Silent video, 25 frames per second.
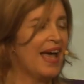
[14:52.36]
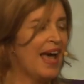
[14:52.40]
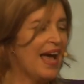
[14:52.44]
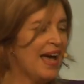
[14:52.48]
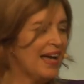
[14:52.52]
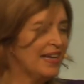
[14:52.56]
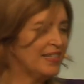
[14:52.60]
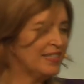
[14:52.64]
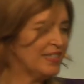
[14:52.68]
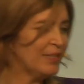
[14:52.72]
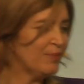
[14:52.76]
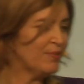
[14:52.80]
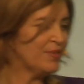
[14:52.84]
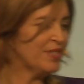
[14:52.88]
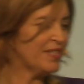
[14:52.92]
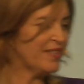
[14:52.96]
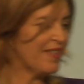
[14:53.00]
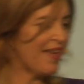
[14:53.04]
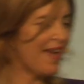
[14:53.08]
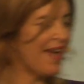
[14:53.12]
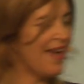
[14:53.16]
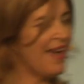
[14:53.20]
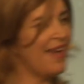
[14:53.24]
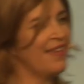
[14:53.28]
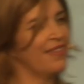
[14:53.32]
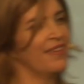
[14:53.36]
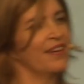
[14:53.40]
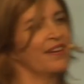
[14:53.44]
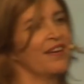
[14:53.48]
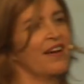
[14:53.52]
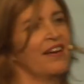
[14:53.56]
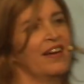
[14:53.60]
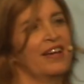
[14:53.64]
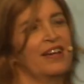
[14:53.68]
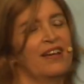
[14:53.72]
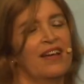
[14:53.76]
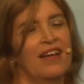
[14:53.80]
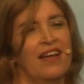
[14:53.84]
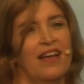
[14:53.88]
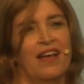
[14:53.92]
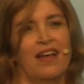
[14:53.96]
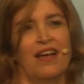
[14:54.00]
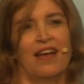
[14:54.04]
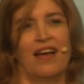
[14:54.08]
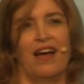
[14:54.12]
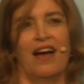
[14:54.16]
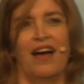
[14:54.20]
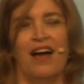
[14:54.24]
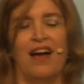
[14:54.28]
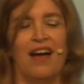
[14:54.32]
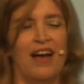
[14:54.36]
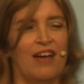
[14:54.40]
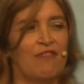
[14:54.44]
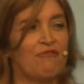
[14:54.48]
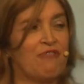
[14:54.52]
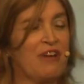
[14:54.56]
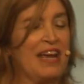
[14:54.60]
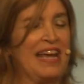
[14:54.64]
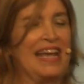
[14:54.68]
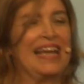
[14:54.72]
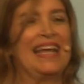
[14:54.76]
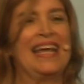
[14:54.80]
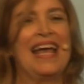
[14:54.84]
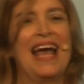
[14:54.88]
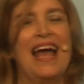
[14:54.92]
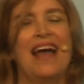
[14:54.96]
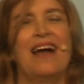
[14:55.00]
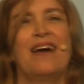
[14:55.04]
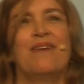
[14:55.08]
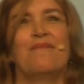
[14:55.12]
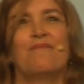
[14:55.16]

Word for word: And it was there that I, I really